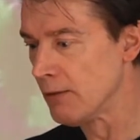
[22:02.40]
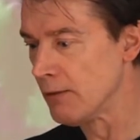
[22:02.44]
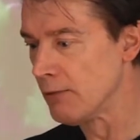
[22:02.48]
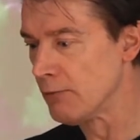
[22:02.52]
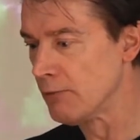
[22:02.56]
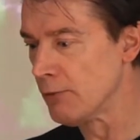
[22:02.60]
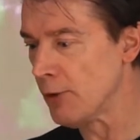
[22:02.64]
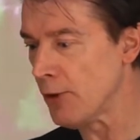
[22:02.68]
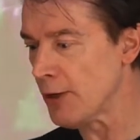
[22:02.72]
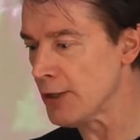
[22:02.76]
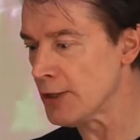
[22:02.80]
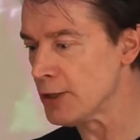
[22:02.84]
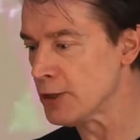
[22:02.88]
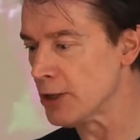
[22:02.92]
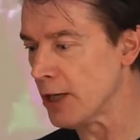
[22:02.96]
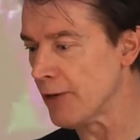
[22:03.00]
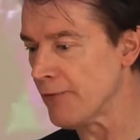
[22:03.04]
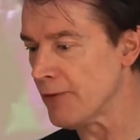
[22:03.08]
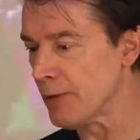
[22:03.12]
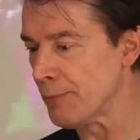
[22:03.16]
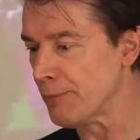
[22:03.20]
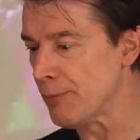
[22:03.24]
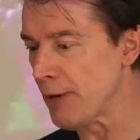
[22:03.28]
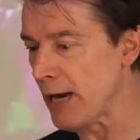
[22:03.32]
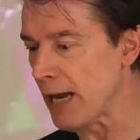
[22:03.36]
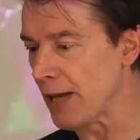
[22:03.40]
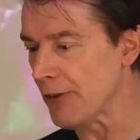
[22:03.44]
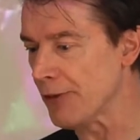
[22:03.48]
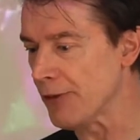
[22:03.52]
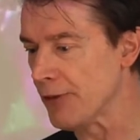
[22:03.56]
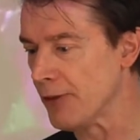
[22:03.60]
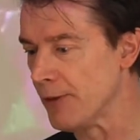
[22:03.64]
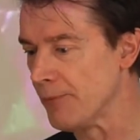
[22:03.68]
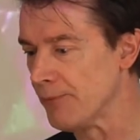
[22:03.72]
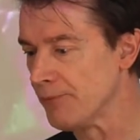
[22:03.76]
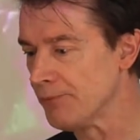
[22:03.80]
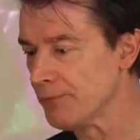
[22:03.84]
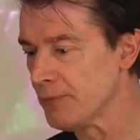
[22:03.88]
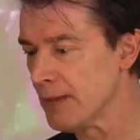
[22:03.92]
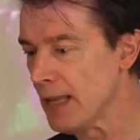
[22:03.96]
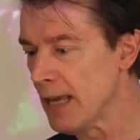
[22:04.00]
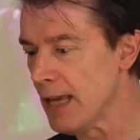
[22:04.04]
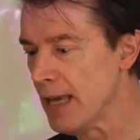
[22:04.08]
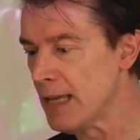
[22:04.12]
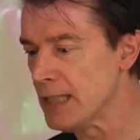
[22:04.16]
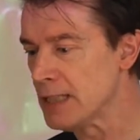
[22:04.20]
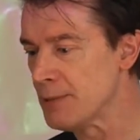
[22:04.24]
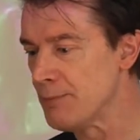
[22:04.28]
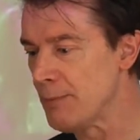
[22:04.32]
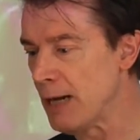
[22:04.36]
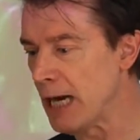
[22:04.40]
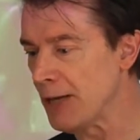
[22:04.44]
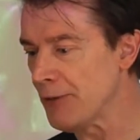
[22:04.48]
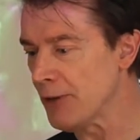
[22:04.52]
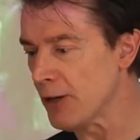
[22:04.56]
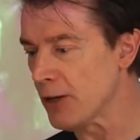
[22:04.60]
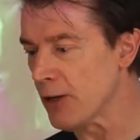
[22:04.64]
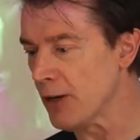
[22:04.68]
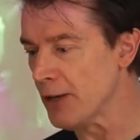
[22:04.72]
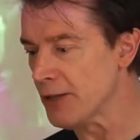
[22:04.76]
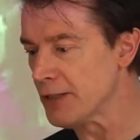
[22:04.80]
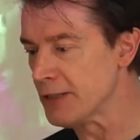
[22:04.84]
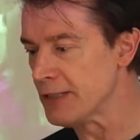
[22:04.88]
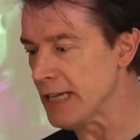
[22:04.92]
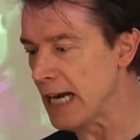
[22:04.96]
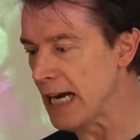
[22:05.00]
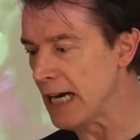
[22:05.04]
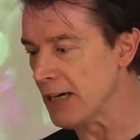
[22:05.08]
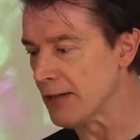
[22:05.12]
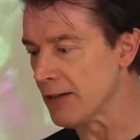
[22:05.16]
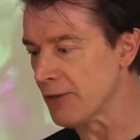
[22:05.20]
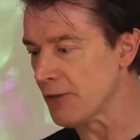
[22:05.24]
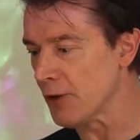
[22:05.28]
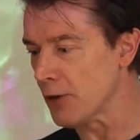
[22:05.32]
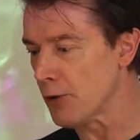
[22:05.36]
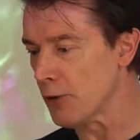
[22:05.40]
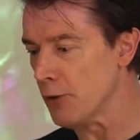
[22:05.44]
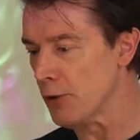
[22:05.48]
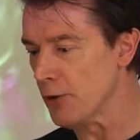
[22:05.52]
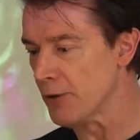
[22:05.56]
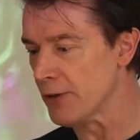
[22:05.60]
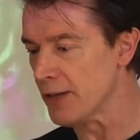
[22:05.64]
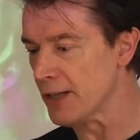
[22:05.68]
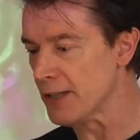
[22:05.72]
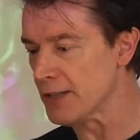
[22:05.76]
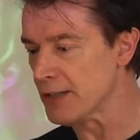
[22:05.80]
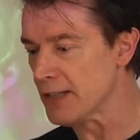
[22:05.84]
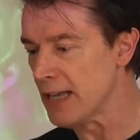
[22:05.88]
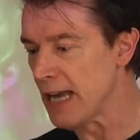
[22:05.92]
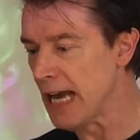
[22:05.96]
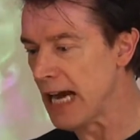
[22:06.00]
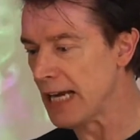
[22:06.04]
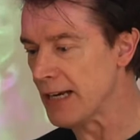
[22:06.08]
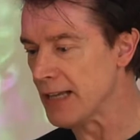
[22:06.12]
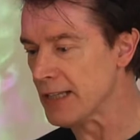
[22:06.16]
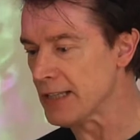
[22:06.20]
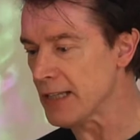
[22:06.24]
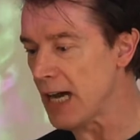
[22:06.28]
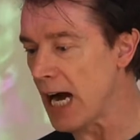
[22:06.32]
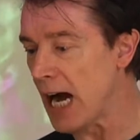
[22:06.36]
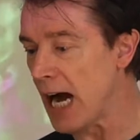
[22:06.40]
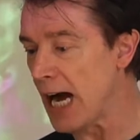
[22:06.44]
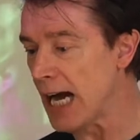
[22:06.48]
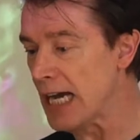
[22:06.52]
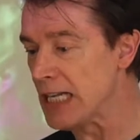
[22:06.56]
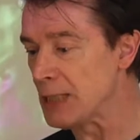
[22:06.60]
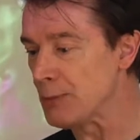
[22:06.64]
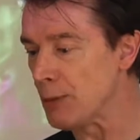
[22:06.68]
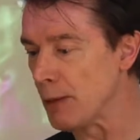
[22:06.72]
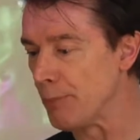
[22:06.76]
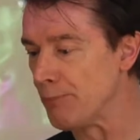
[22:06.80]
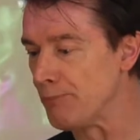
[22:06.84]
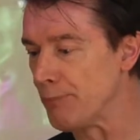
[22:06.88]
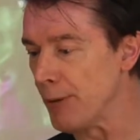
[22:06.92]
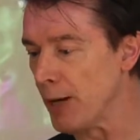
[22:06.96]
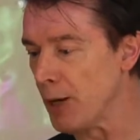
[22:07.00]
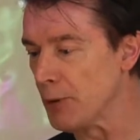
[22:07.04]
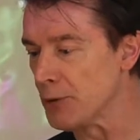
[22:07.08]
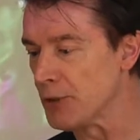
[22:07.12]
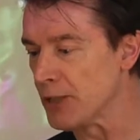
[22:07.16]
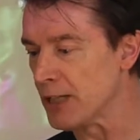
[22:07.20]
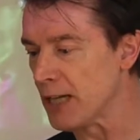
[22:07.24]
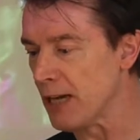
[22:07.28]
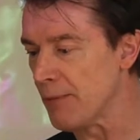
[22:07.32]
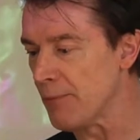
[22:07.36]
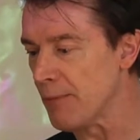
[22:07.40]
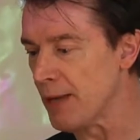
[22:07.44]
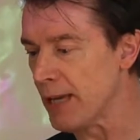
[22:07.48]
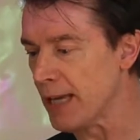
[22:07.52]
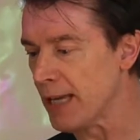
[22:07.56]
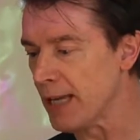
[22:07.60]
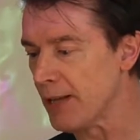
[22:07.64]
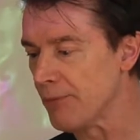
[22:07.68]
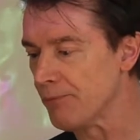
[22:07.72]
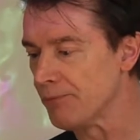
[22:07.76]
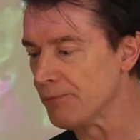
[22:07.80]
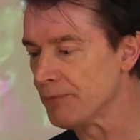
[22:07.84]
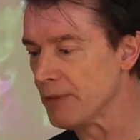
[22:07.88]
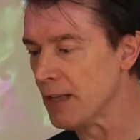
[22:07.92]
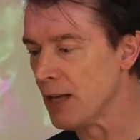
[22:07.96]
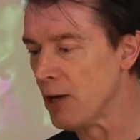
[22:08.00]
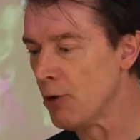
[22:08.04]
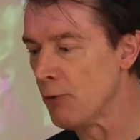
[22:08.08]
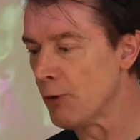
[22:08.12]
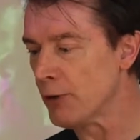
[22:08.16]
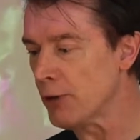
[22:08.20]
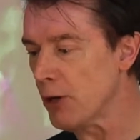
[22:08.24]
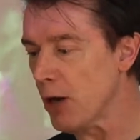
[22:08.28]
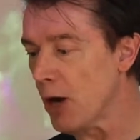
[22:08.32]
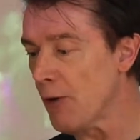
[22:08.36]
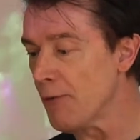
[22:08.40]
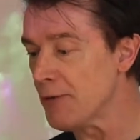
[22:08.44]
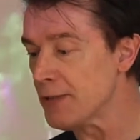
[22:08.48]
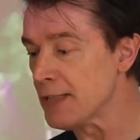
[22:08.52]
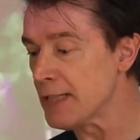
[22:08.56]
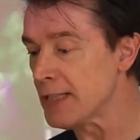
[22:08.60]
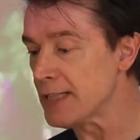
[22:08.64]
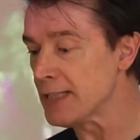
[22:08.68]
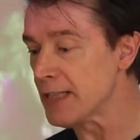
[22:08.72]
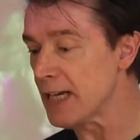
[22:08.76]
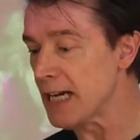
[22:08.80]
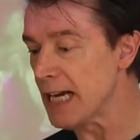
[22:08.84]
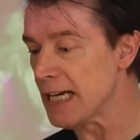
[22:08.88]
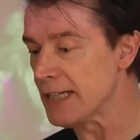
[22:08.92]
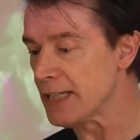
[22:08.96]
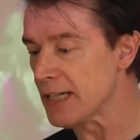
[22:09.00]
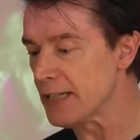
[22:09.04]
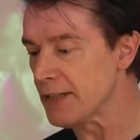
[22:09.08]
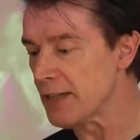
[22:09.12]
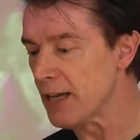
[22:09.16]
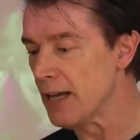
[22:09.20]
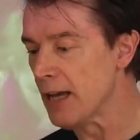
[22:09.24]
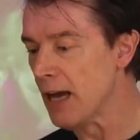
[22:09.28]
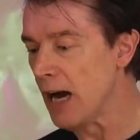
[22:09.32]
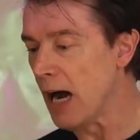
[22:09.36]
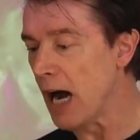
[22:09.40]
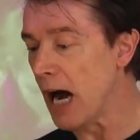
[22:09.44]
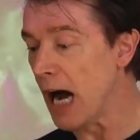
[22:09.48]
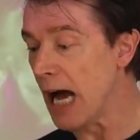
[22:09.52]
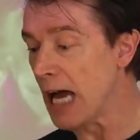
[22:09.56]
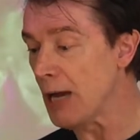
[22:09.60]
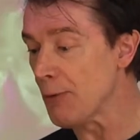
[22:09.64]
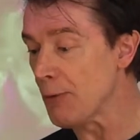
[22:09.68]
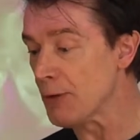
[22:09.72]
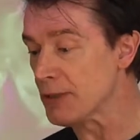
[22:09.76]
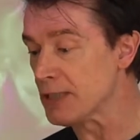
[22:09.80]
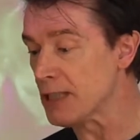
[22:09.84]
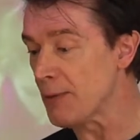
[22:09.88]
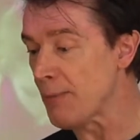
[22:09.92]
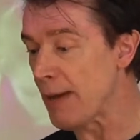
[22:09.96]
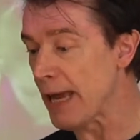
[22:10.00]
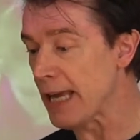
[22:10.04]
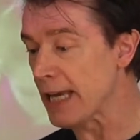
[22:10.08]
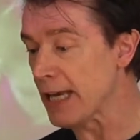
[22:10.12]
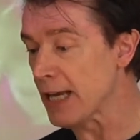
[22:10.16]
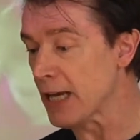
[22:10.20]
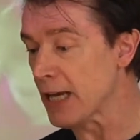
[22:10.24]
Roy stopped for breath. His mouth had gone down at the corners and his eyes were bulging at me. Well, it obviously decided I was the main